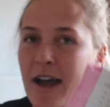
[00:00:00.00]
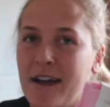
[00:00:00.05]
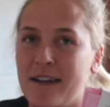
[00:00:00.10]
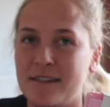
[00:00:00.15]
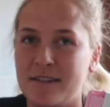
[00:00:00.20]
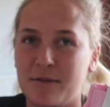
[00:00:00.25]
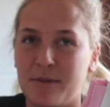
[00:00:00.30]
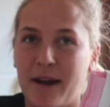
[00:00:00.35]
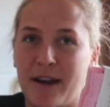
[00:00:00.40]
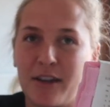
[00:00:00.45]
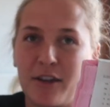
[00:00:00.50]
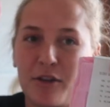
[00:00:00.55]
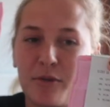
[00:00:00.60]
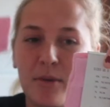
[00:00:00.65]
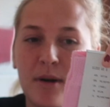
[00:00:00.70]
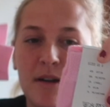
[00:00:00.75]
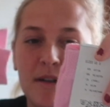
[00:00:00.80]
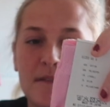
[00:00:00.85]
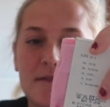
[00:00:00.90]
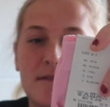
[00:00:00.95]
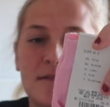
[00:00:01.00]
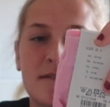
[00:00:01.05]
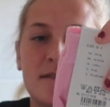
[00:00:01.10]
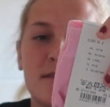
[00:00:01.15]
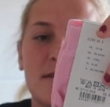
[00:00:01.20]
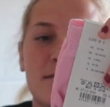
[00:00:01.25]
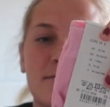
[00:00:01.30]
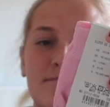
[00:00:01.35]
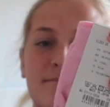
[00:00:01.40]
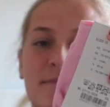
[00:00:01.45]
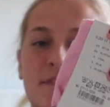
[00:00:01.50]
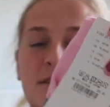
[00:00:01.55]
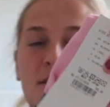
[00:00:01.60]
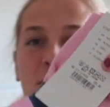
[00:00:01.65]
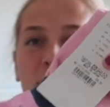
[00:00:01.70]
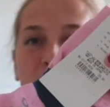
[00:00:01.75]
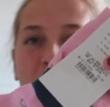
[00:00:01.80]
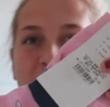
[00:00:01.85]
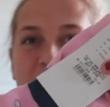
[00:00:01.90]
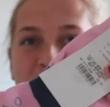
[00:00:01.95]
as the regular ones,
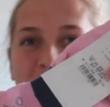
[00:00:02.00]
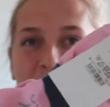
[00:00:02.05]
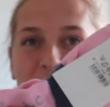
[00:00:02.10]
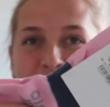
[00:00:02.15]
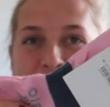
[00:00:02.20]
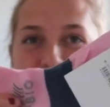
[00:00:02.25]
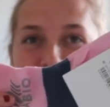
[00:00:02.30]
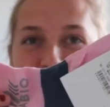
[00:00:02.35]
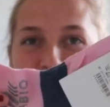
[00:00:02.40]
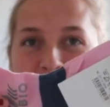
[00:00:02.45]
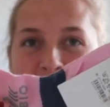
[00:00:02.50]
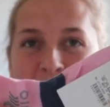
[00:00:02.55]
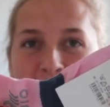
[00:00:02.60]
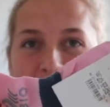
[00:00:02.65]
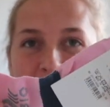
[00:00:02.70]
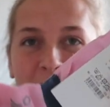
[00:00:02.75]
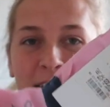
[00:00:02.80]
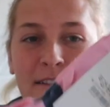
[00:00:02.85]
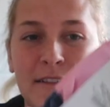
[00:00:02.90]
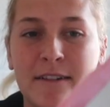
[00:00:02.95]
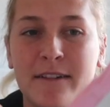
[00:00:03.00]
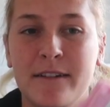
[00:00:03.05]
so let's give it a try.